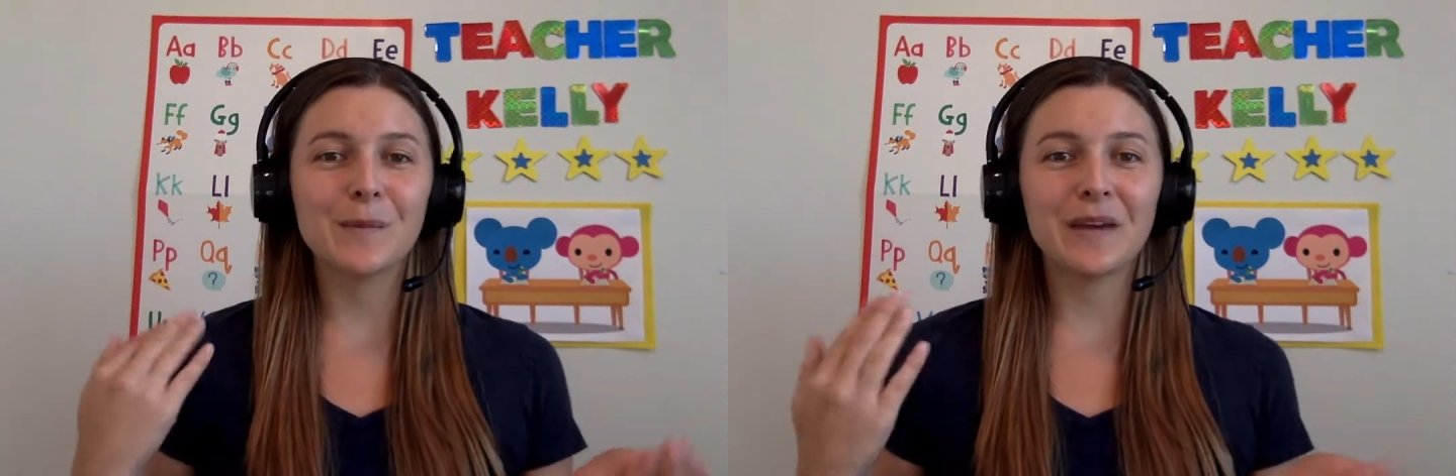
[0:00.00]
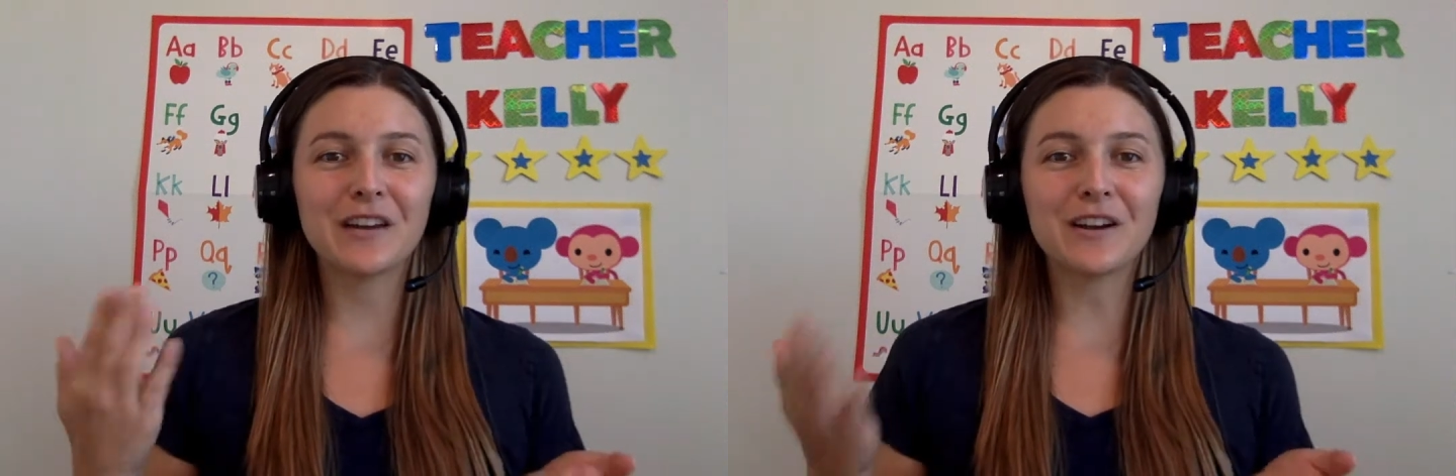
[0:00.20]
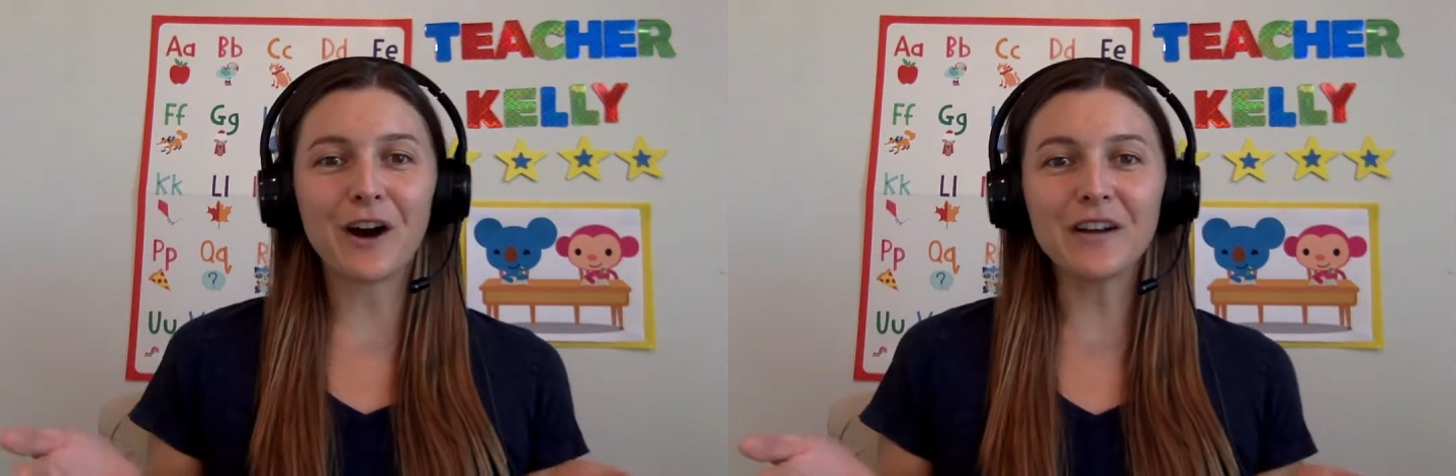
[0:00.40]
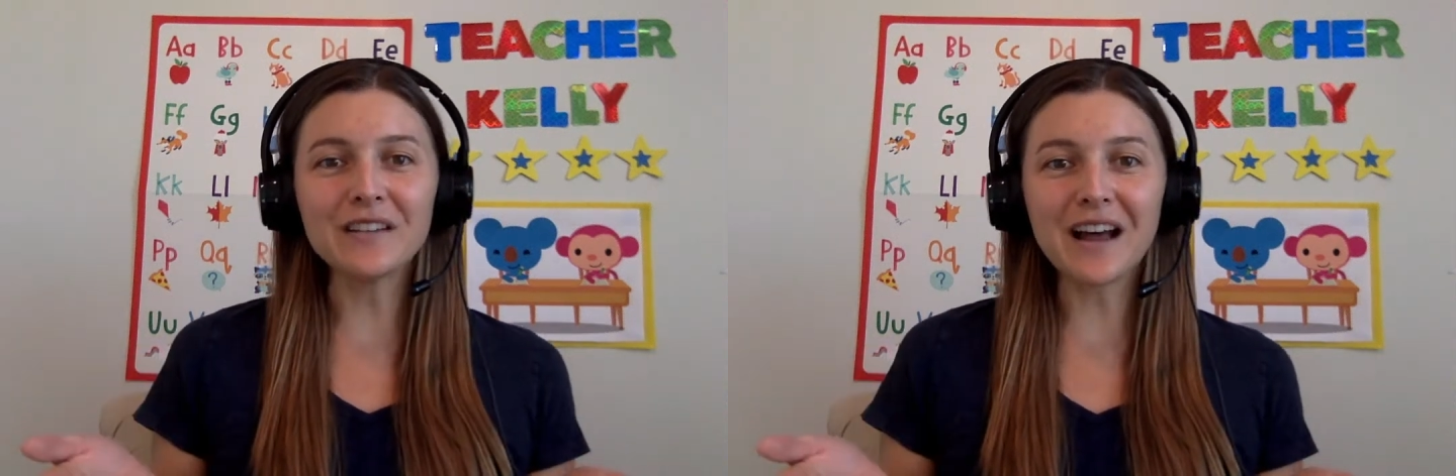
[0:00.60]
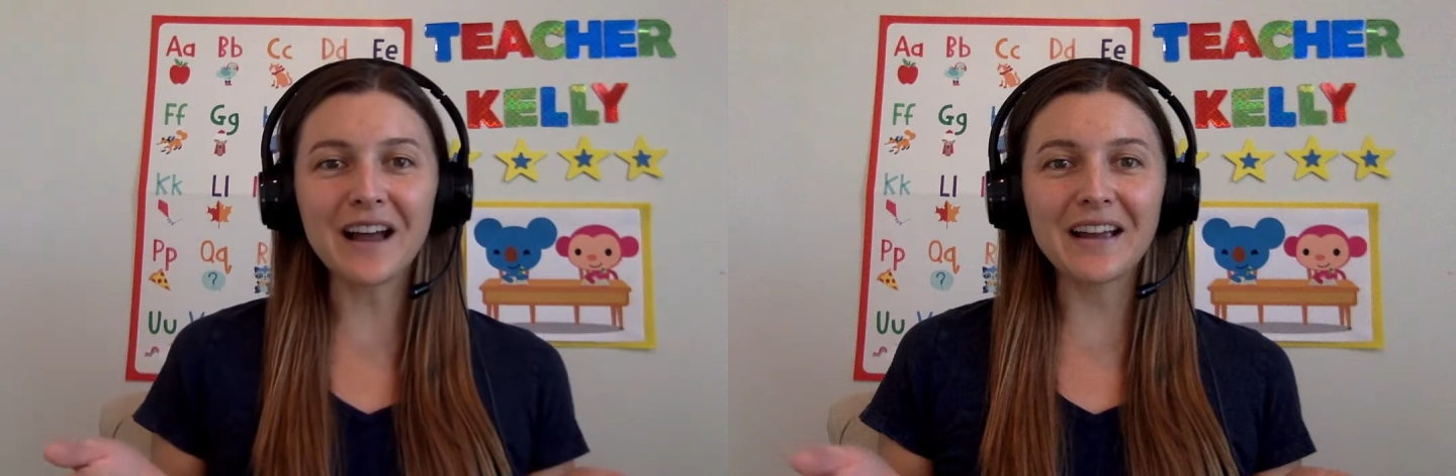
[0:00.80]
being an
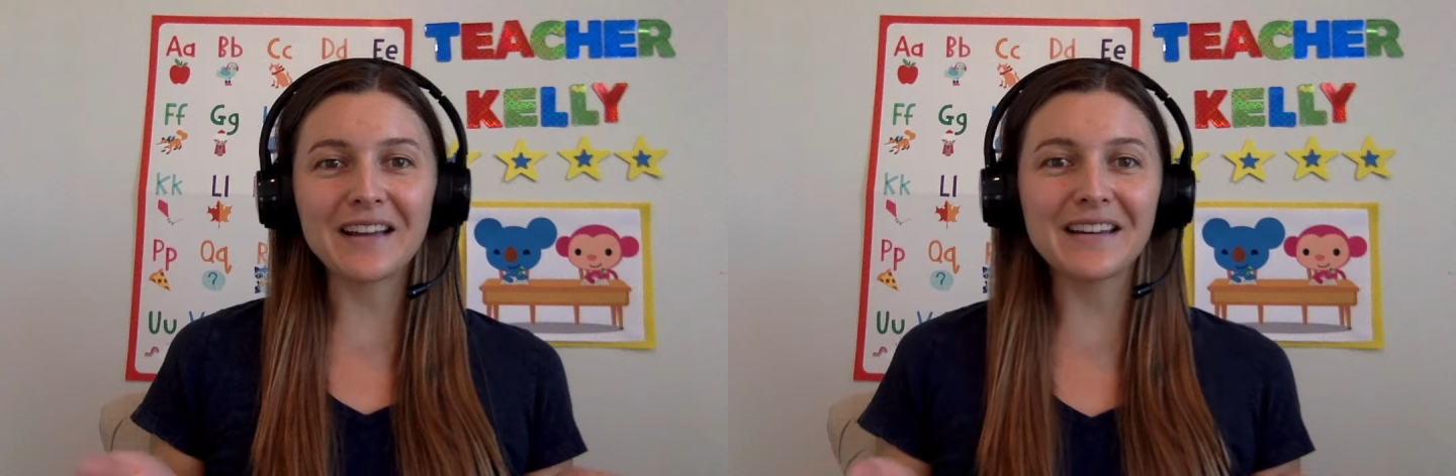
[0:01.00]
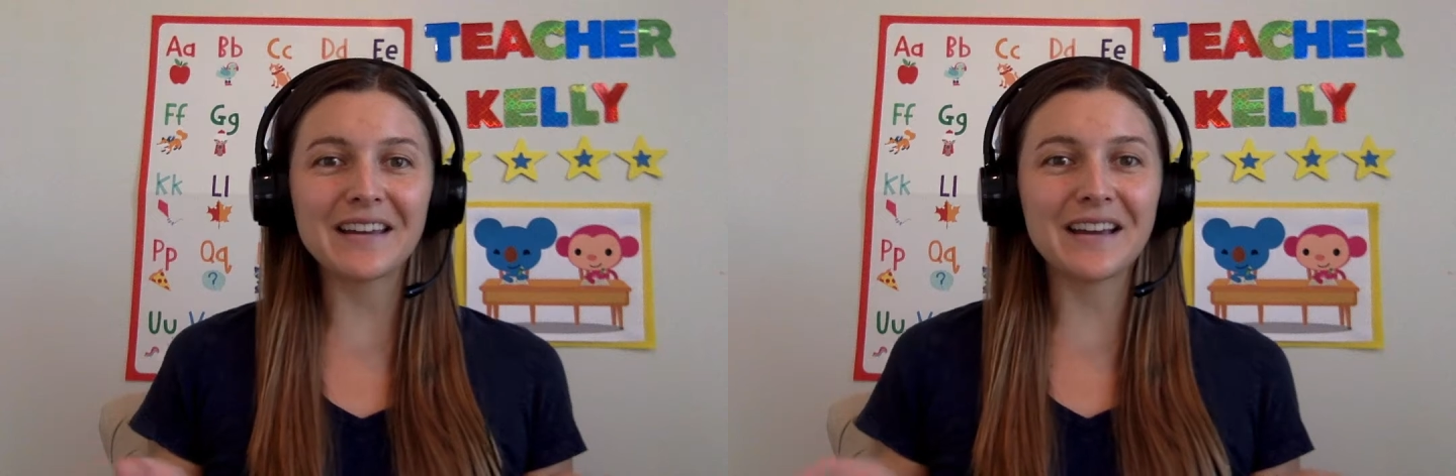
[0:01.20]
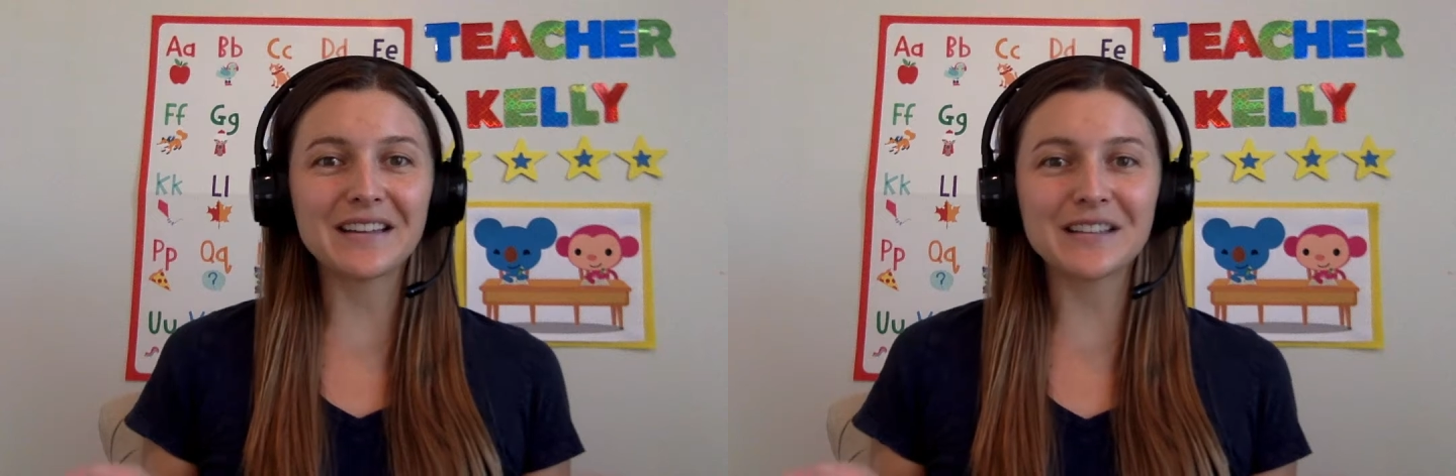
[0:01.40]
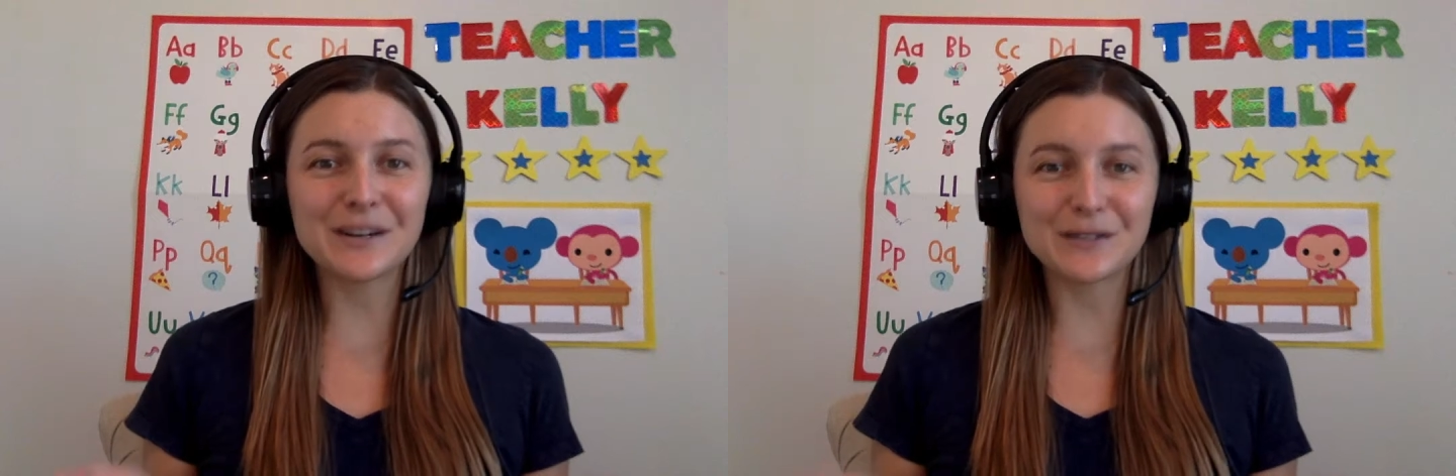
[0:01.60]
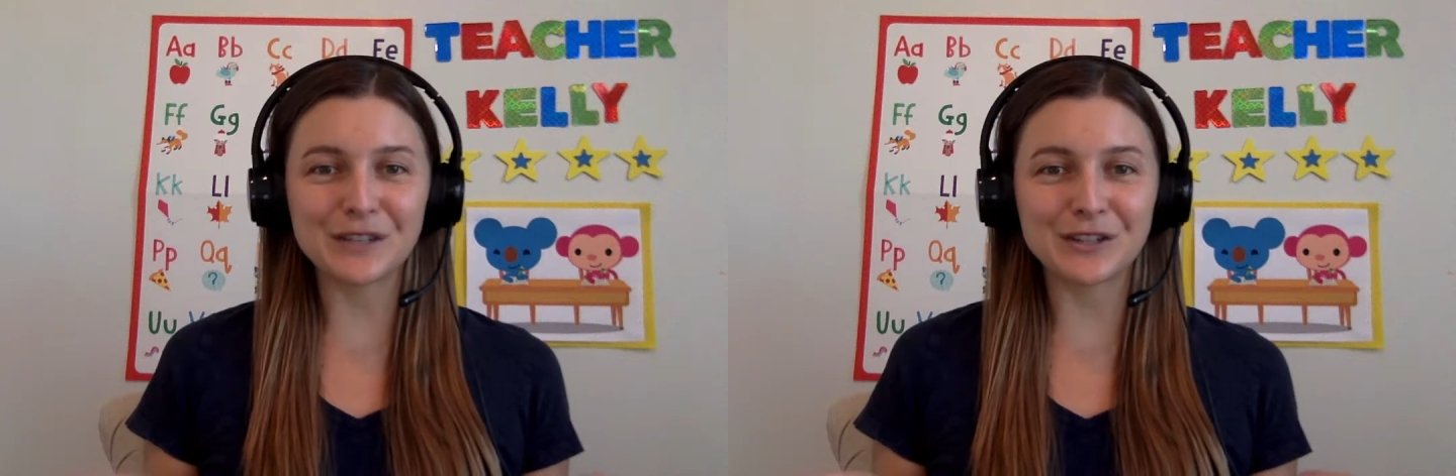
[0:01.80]
online
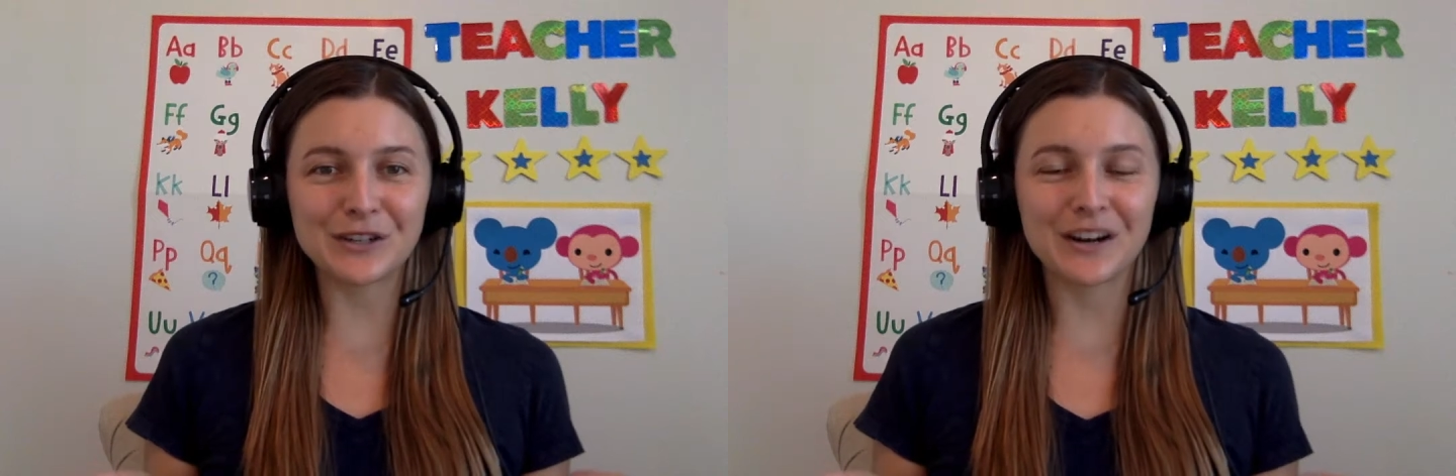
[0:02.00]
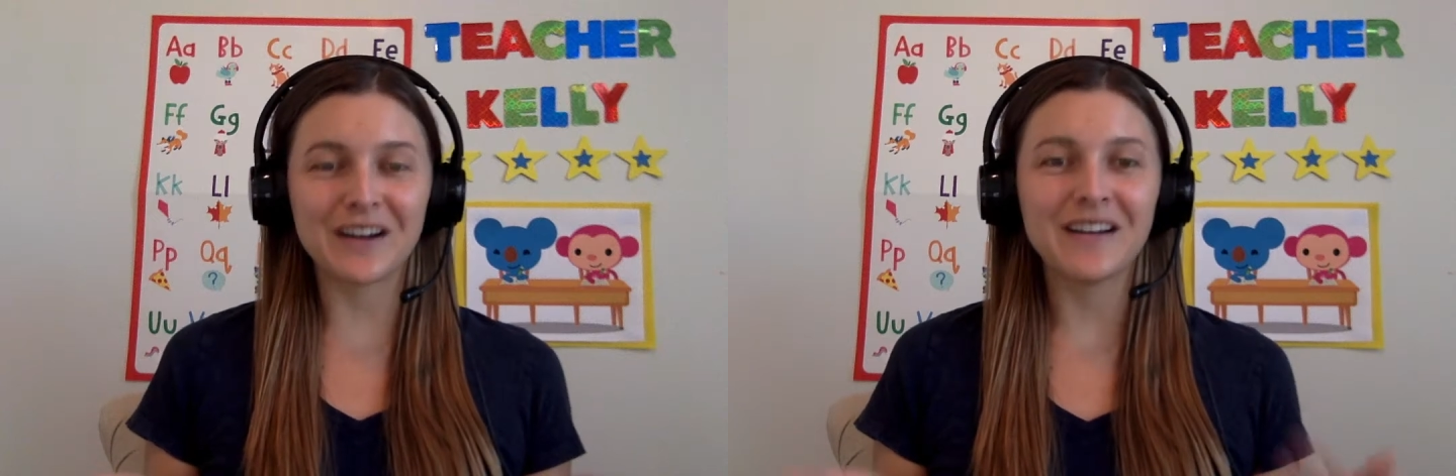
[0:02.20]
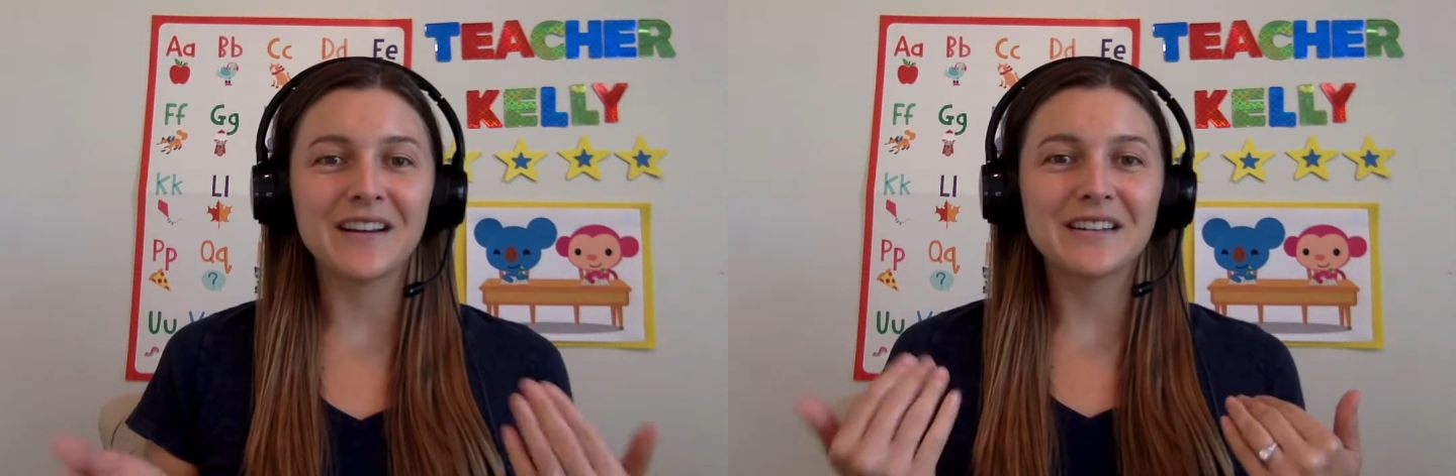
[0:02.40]
ESL teacher